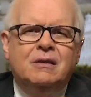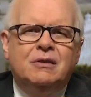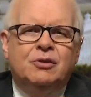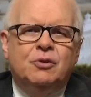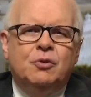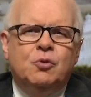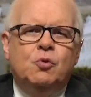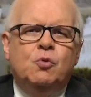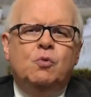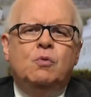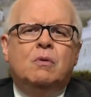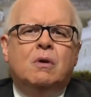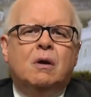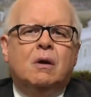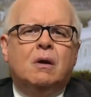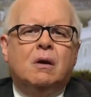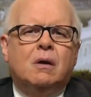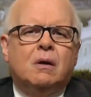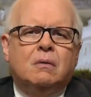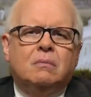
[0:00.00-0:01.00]

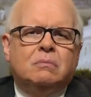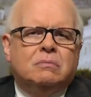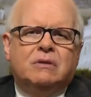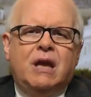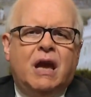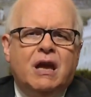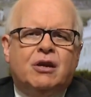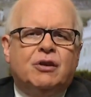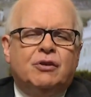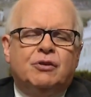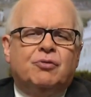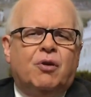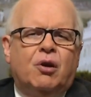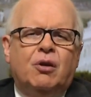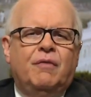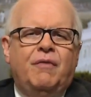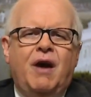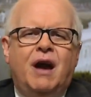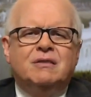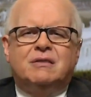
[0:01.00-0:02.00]
to take
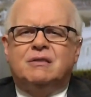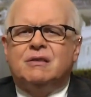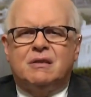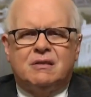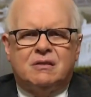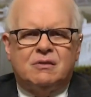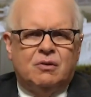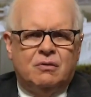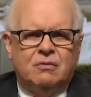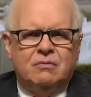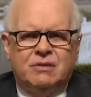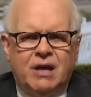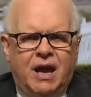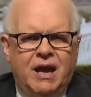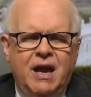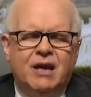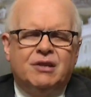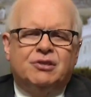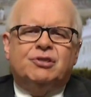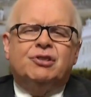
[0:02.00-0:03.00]
control of ISIS or
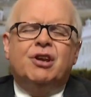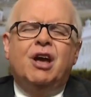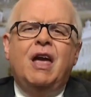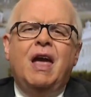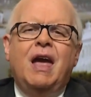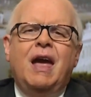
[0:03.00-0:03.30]
Daesh.